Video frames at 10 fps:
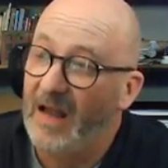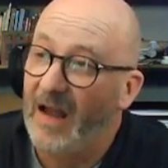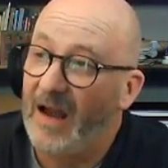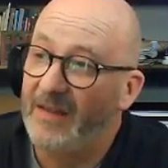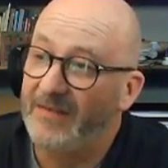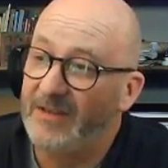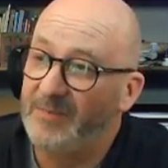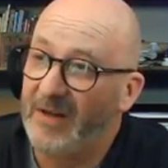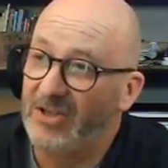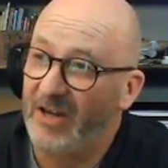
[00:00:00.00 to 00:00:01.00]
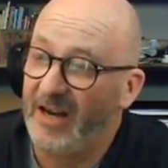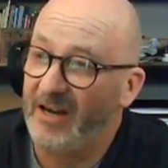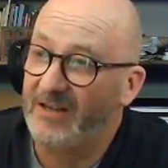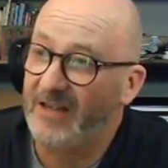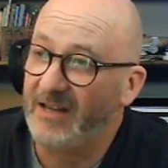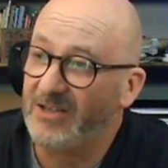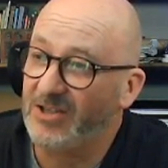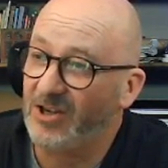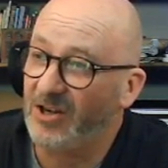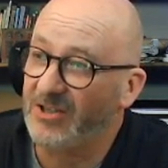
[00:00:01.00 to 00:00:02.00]
And this picture here then
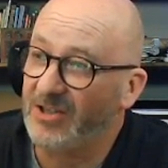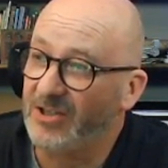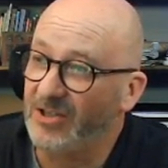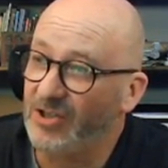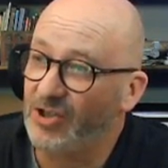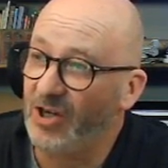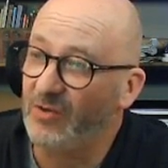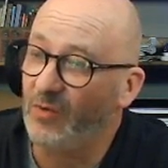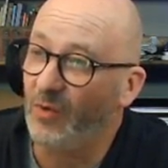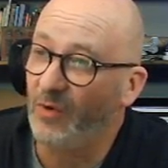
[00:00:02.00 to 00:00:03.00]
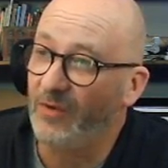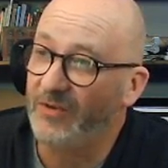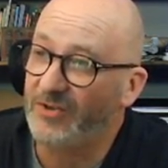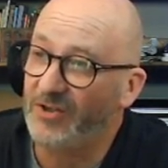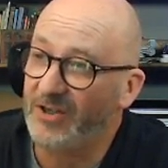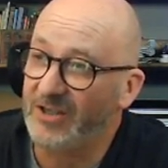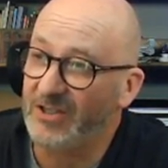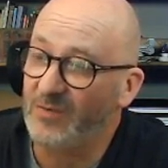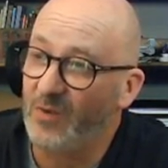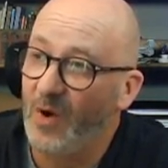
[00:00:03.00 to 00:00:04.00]
starts to show all of the
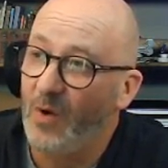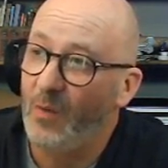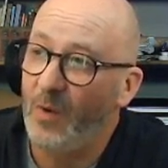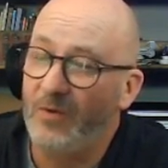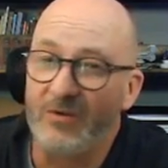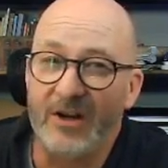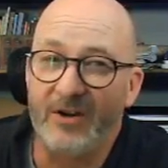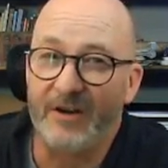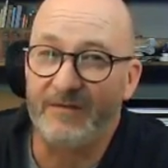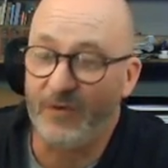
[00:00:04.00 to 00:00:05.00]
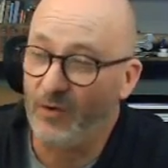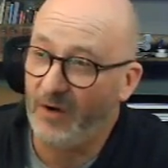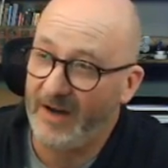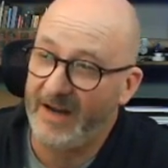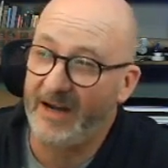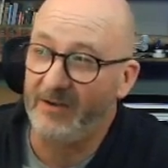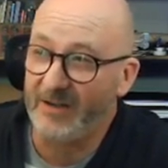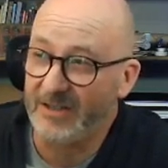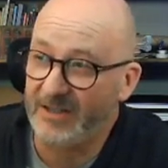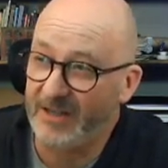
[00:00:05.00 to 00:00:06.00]
trusses, and what we're really looking for here
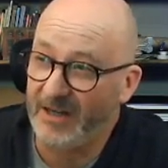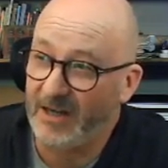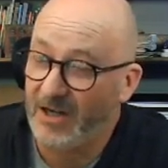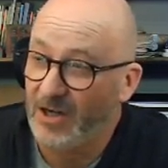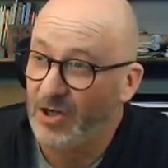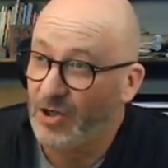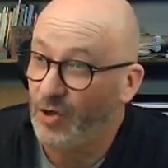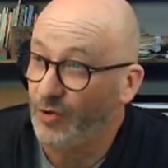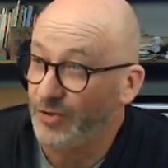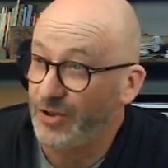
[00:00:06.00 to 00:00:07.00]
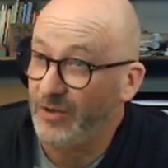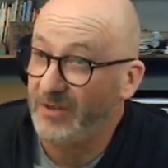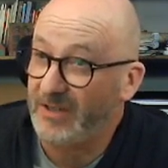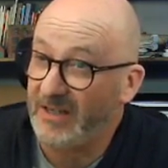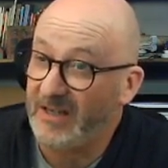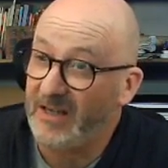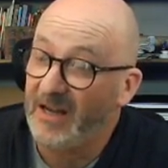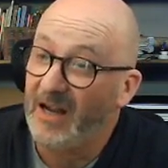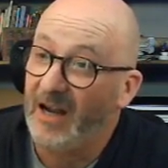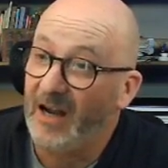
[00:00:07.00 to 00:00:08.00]
is continuity,
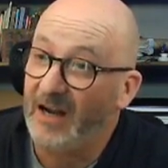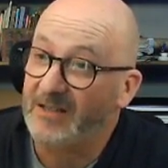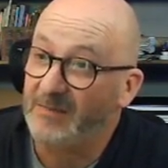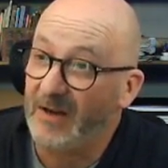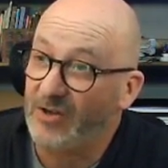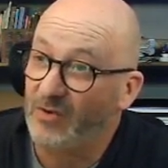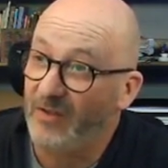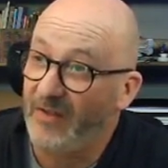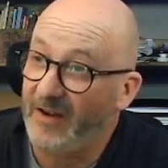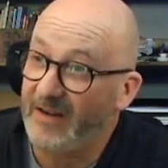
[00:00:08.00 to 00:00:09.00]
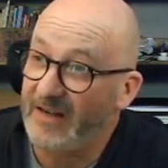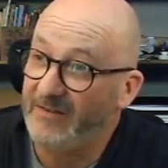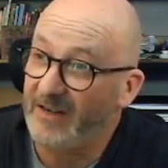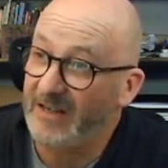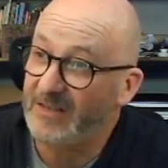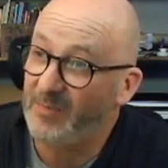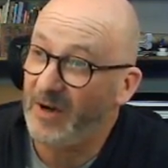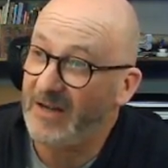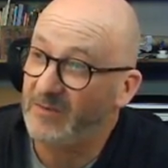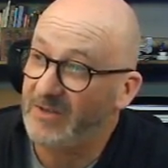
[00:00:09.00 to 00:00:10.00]
to make sure that they're evenly
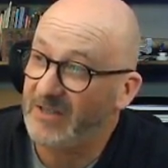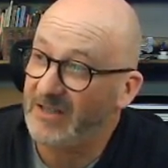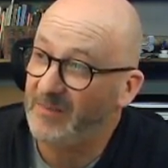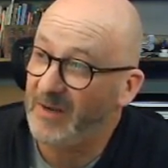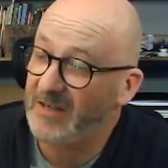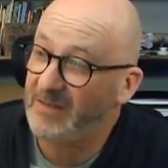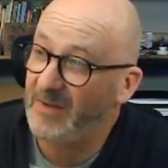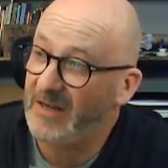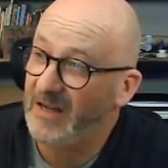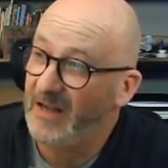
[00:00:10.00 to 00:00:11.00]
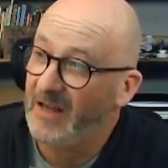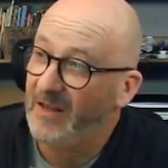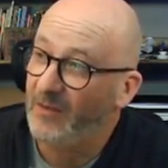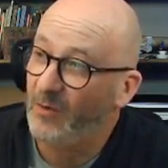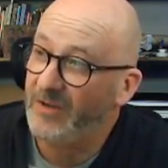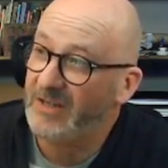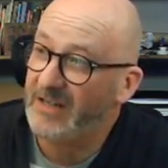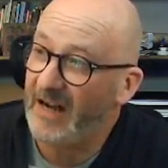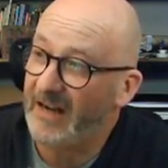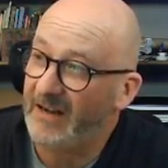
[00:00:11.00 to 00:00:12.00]
spread, which these appear to be, that all these
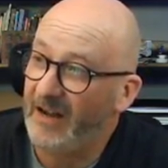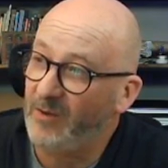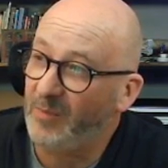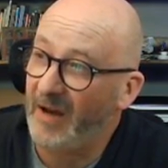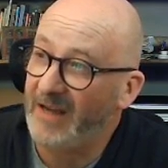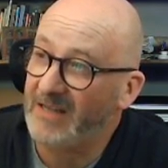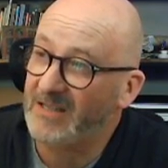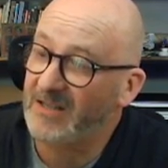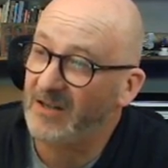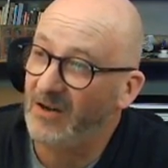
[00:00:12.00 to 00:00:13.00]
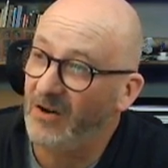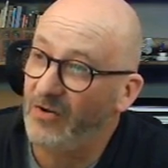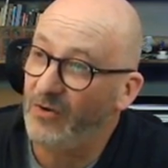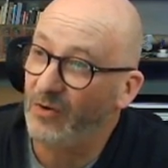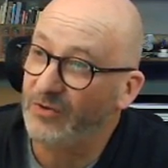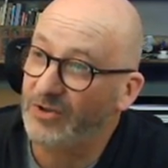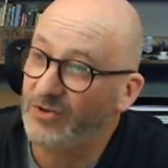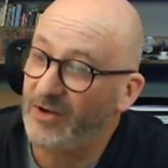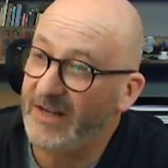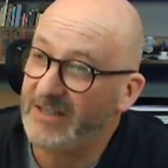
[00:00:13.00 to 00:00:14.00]
gang nail plates are not
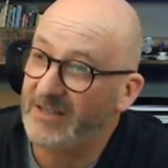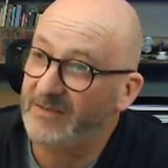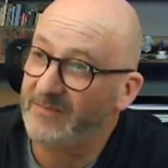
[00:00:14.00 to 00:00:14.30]
stressed,